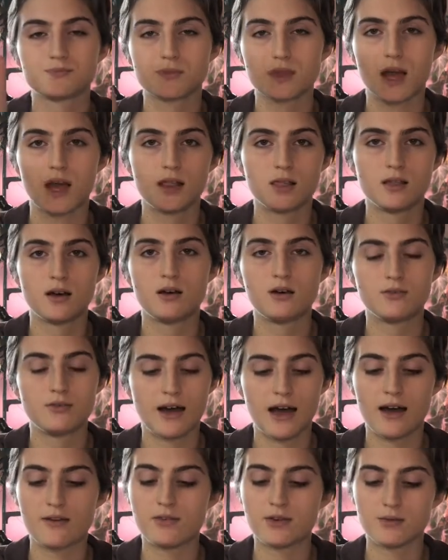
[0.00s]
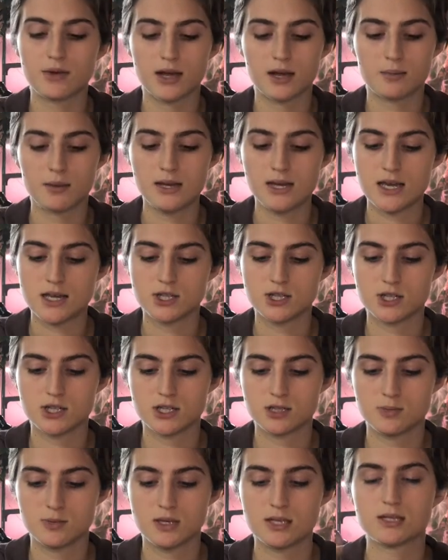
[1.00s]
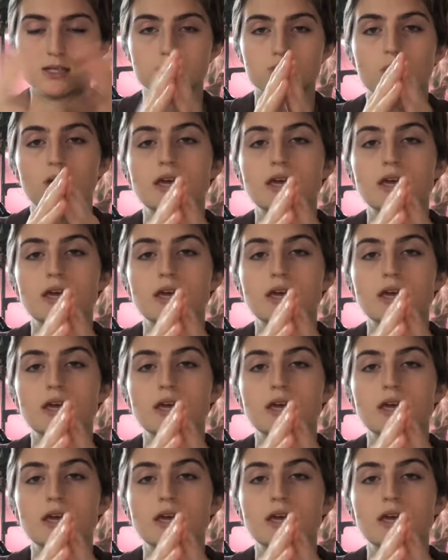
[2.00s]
I love having recommendations because it's way